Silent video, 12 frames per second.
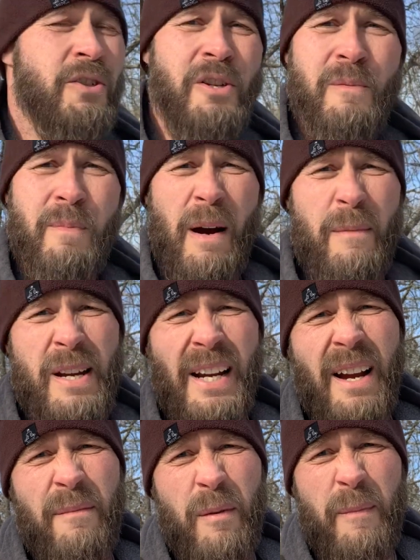probably a
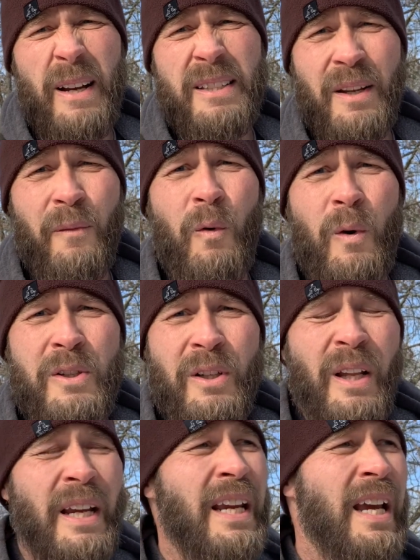couple of months,
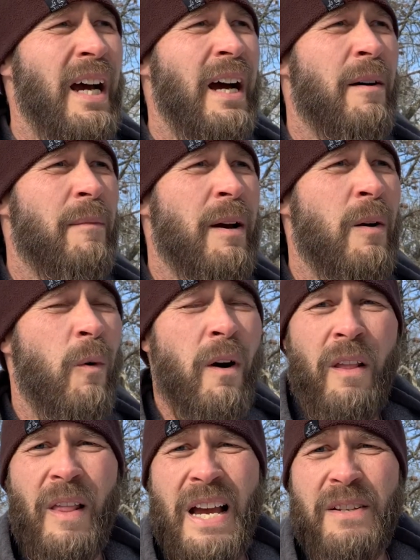unfortunately. One of
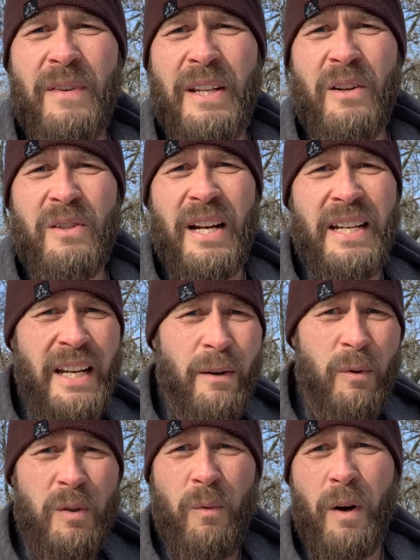the last videos I did
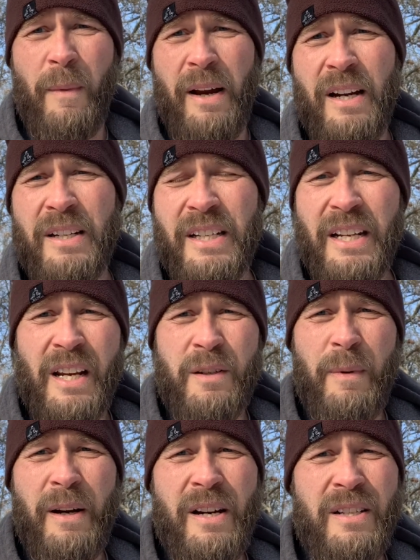was one of my hunting
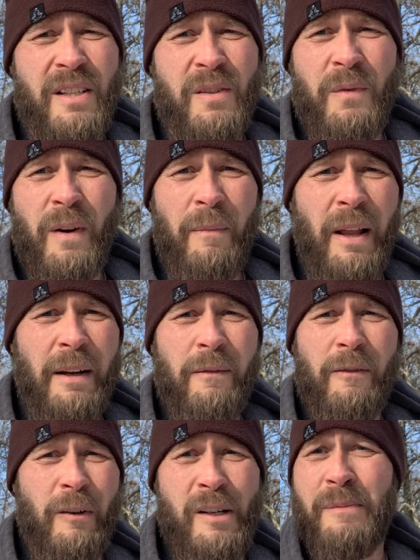experiences from like
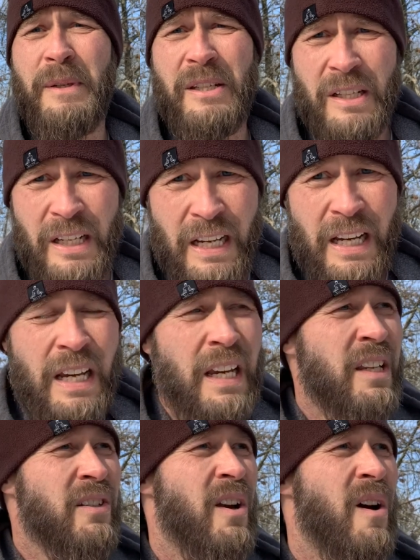Christmas.
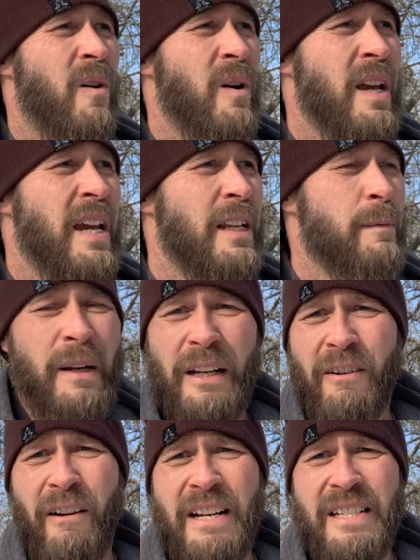So it's been a
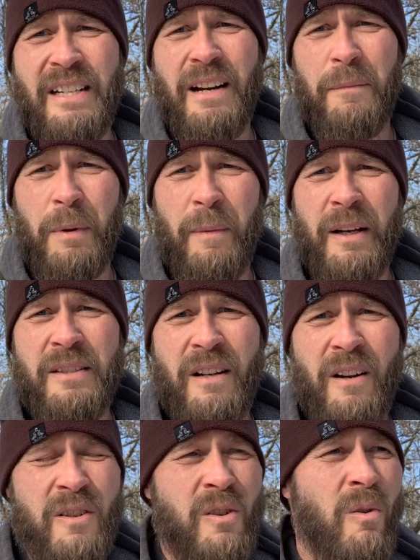crazy couple of months in
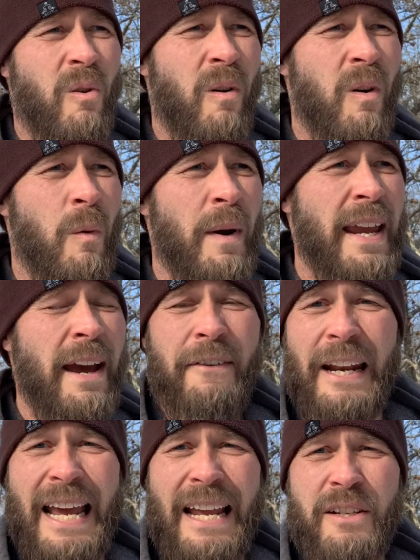our school. We
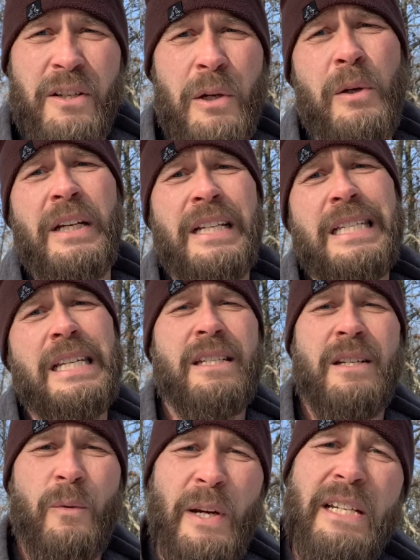haven't had 2
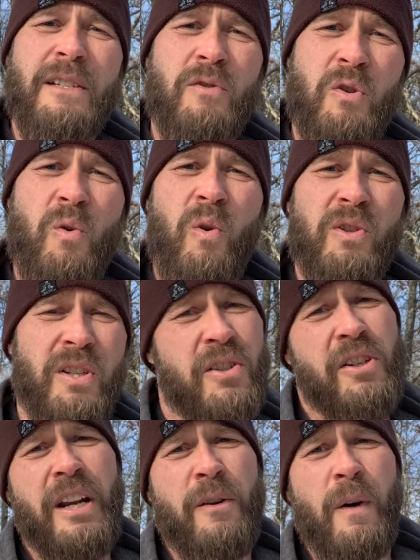consistent weeks of school since
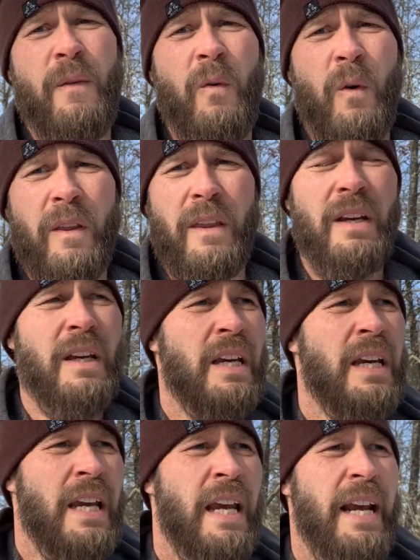January
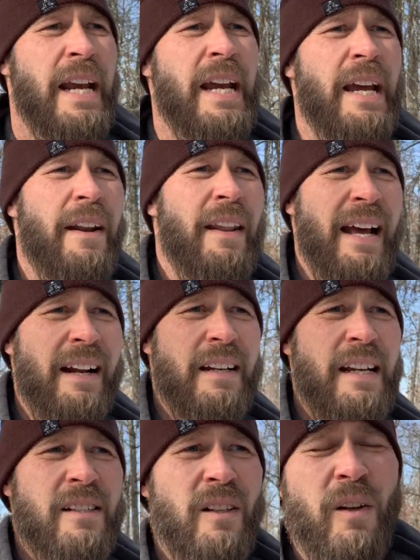4th, and that
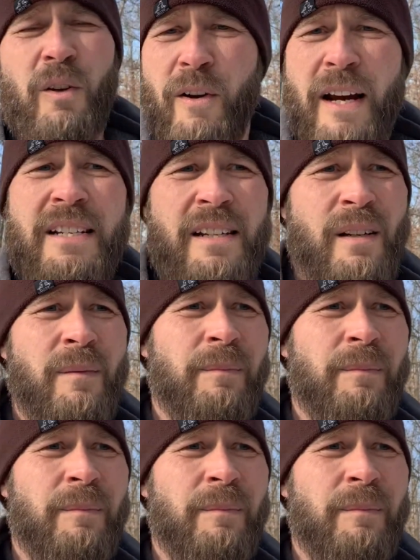gets a little crazy